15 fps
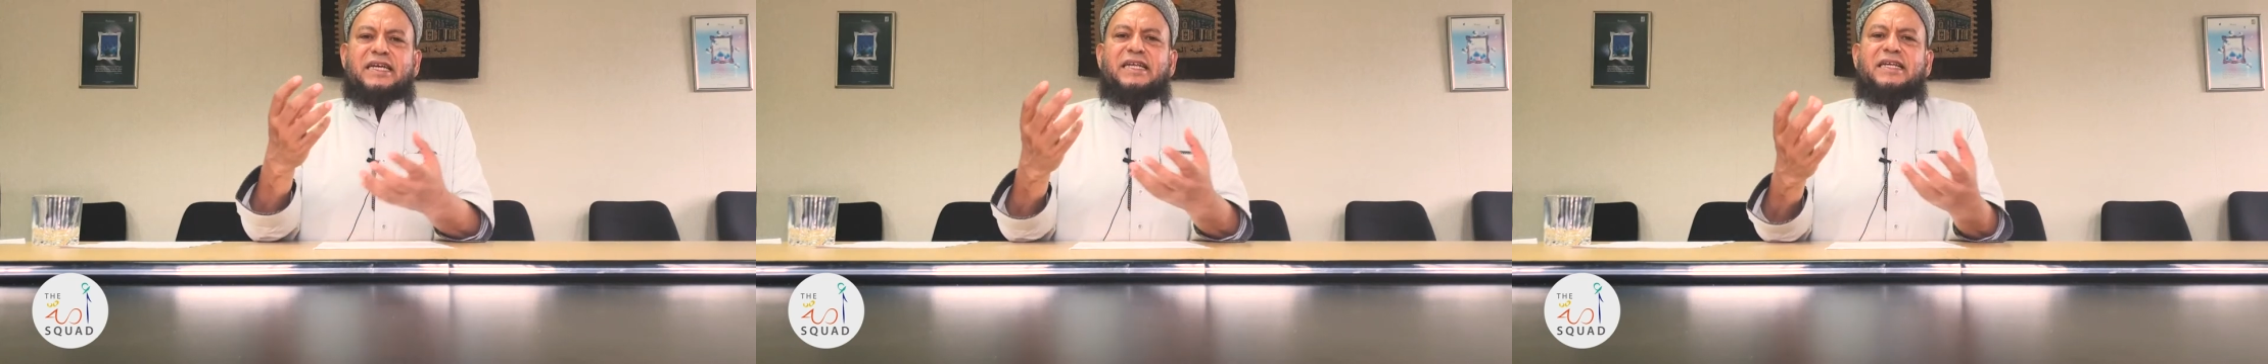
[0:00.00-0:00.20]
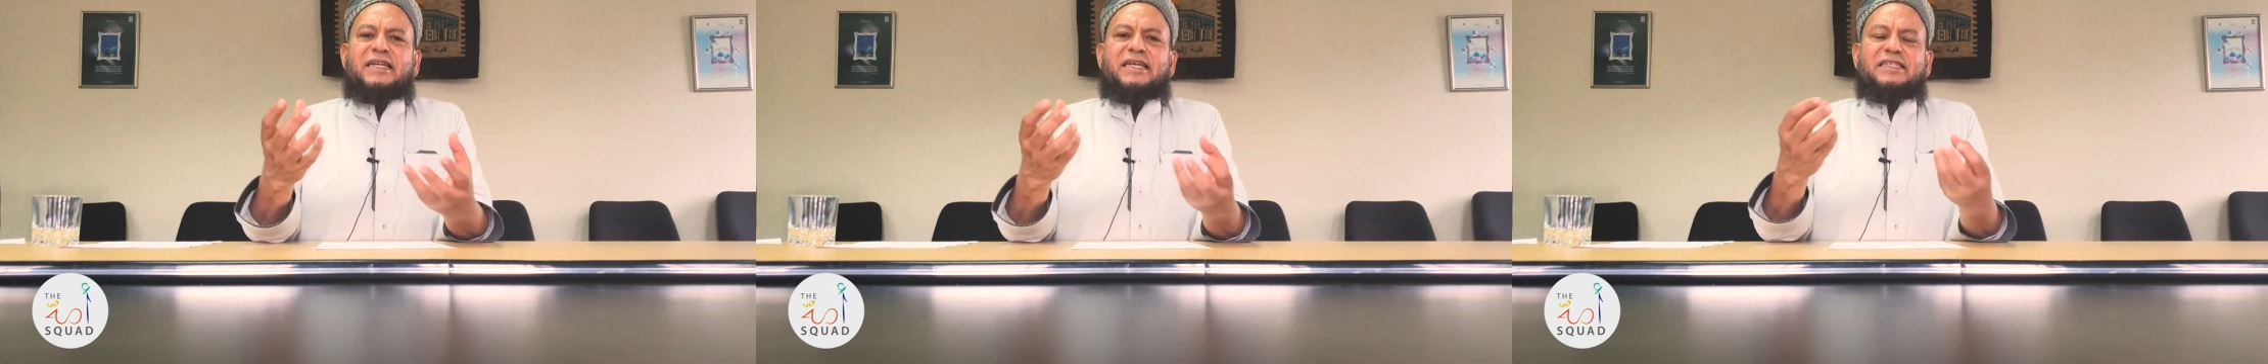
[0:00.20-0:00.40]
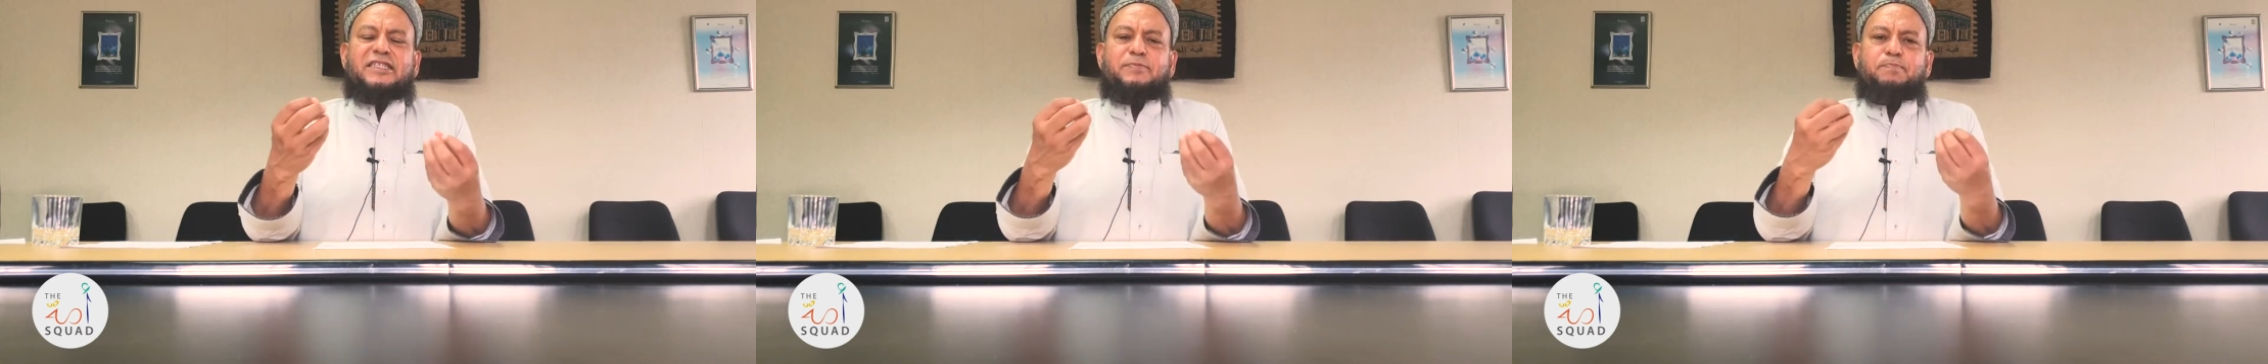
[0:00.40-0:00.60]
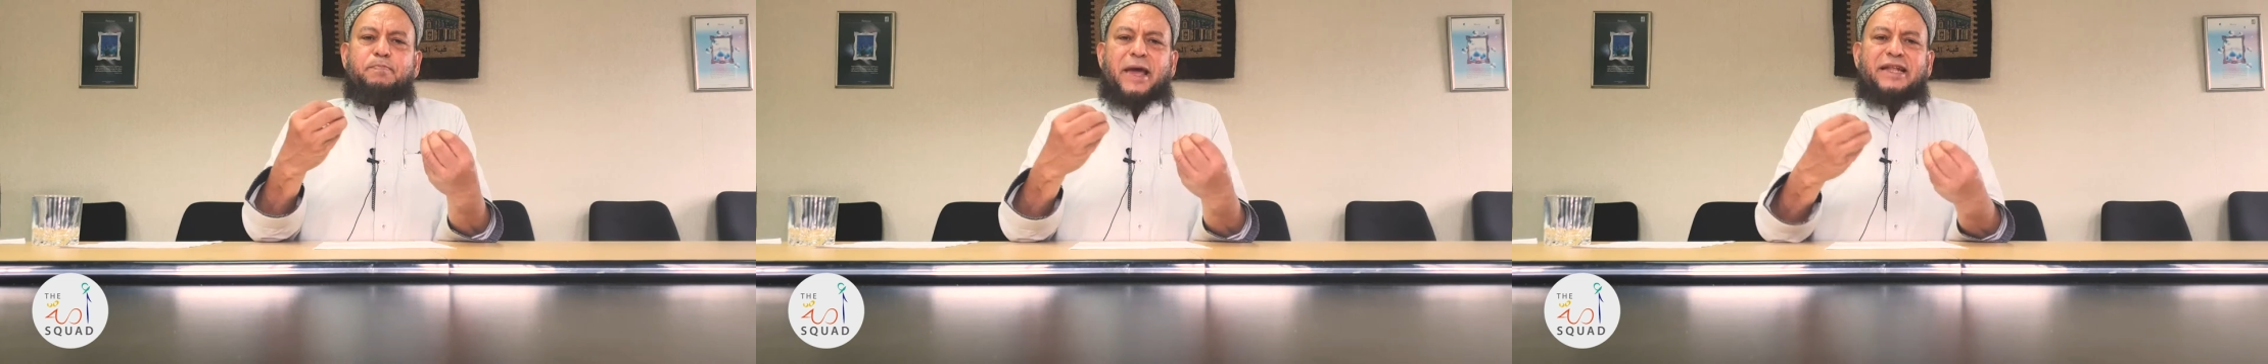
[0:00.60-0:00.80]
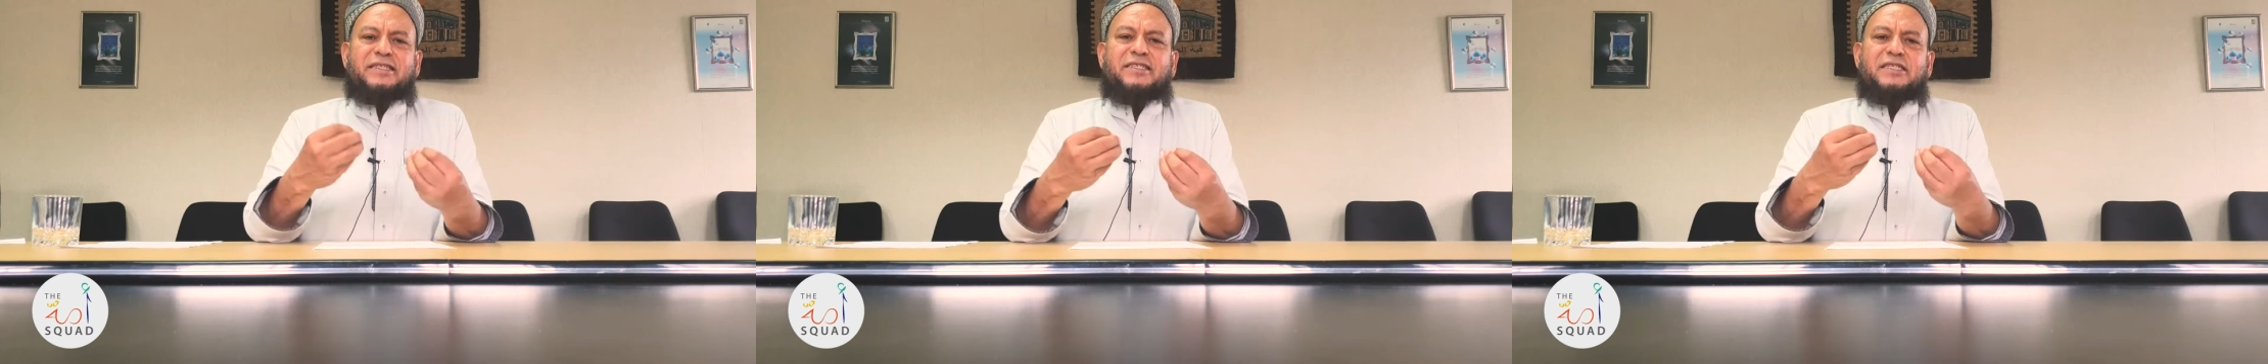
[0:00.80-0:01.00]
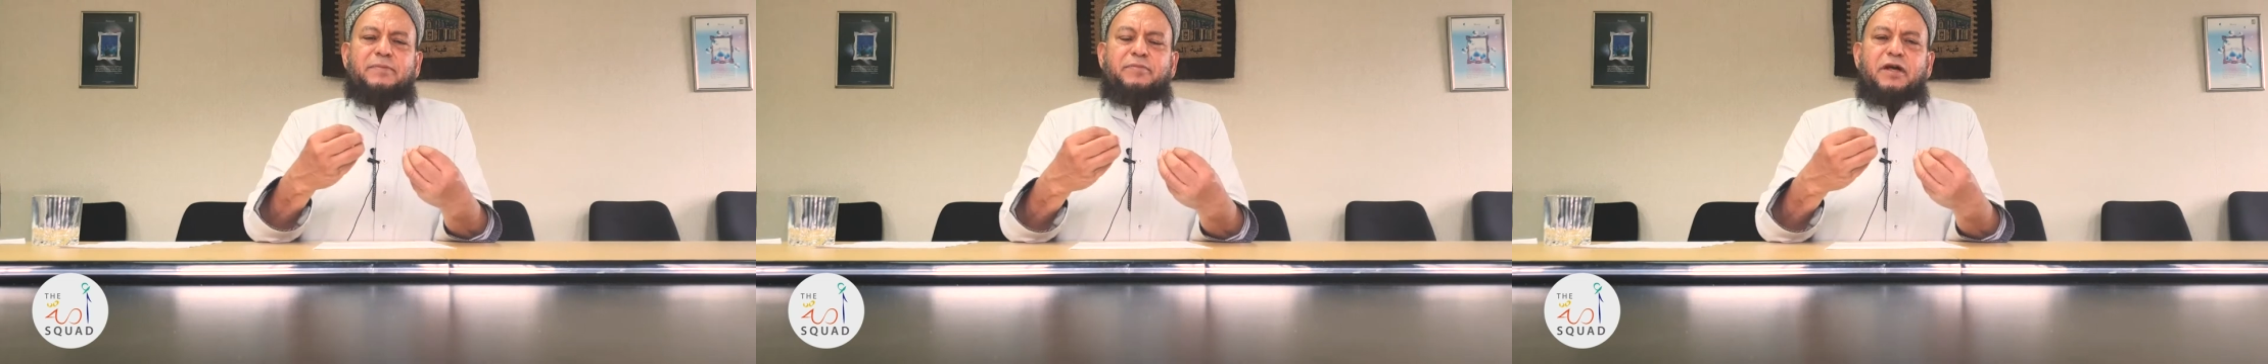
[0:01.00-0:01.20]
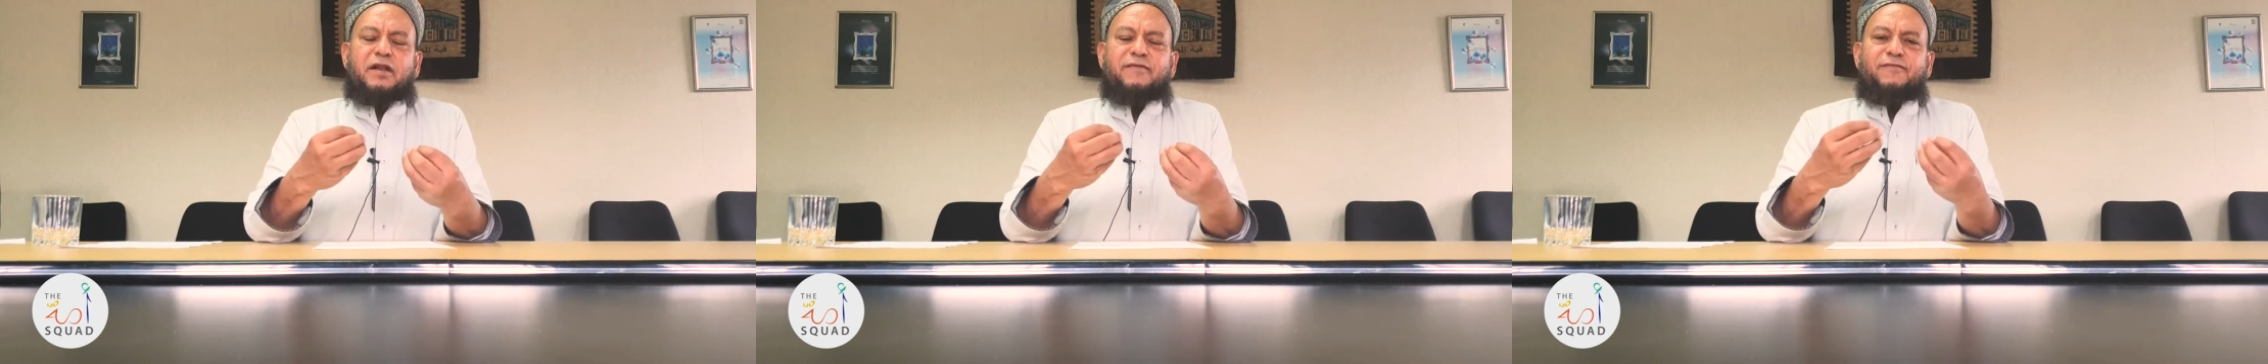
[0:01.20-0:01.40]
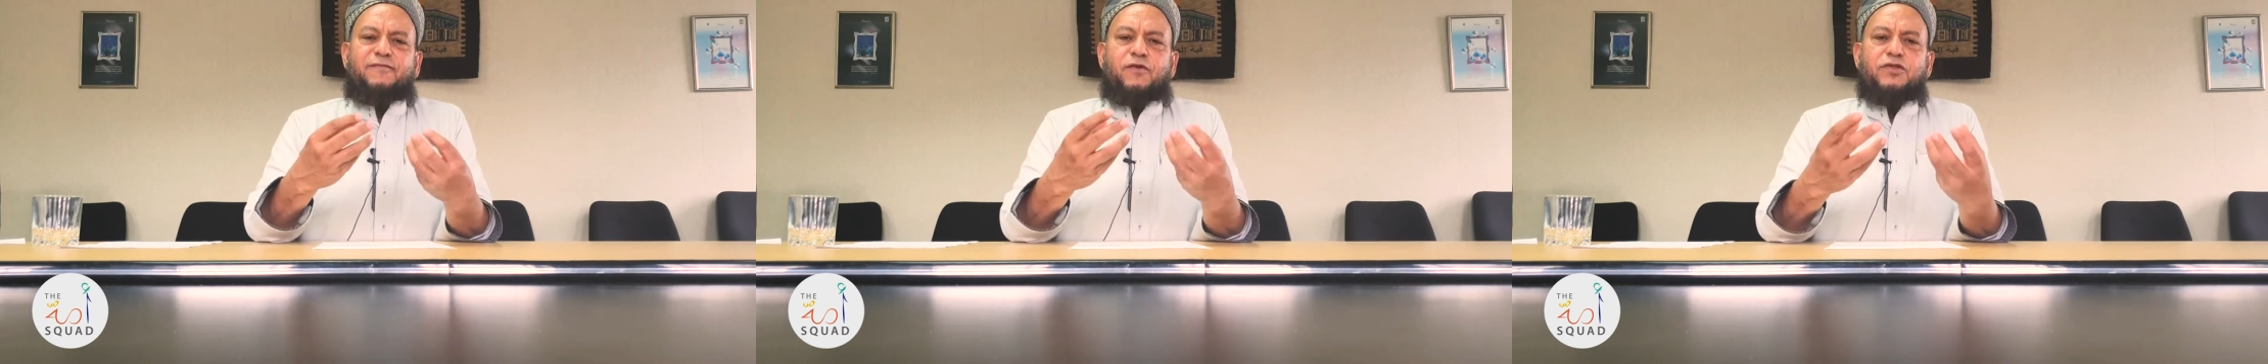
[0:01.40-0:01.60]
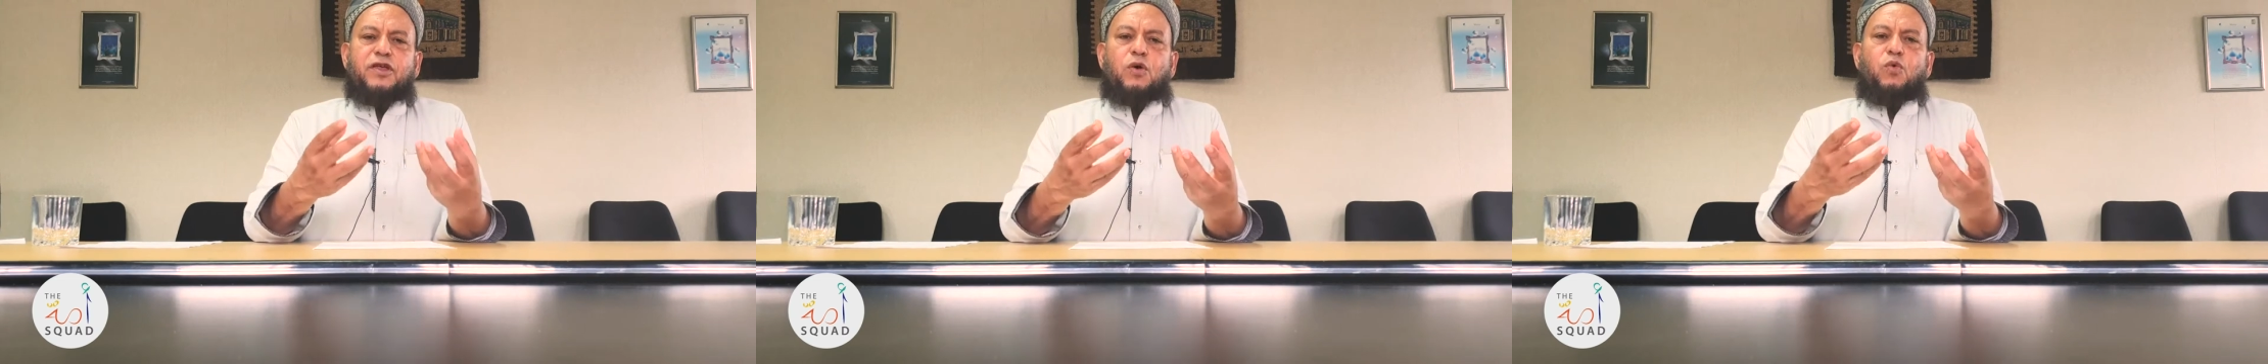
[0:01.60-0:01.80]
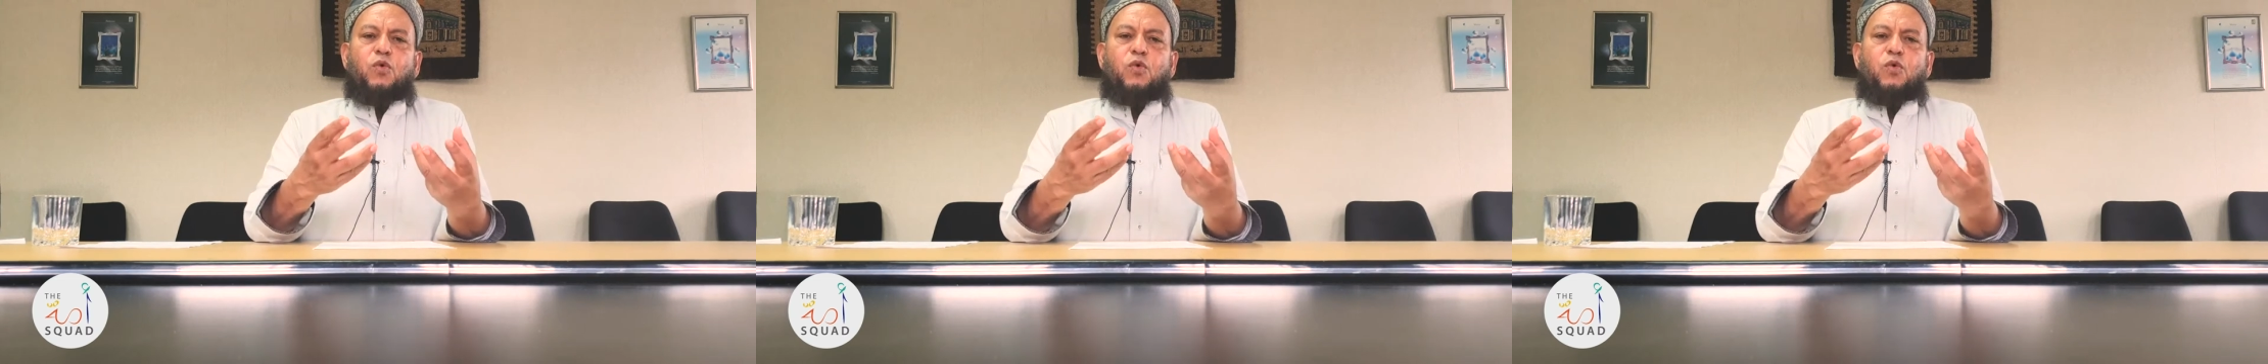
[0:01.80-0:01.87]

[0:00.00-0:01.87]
indispensable for the